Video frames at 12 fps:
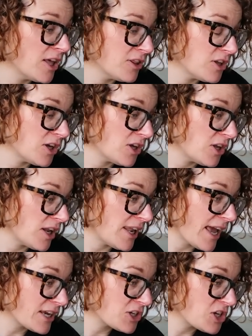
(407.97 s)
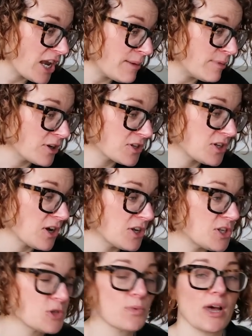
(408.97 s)
The leg shape looks
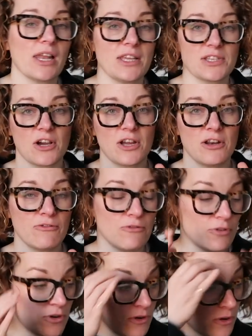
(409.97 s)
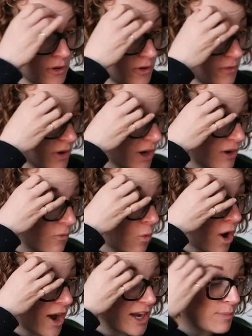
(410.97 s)
nice as well. It's kind of not kind of
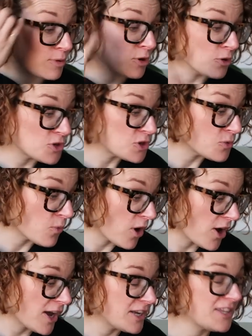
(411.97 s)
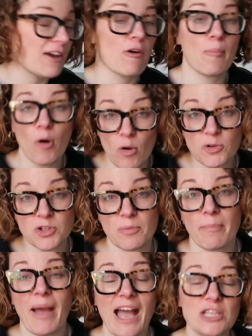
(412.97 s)
wide, but not too wide. There are
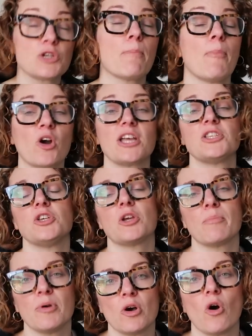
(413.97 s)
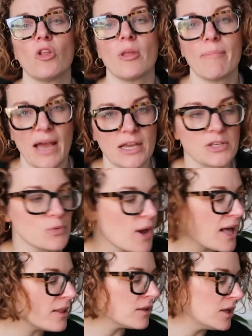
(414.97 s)
patch pockets you can put on the back as
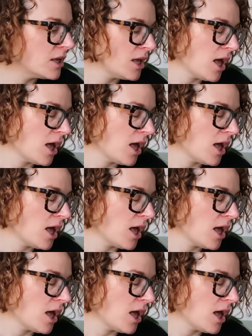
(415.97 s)
well.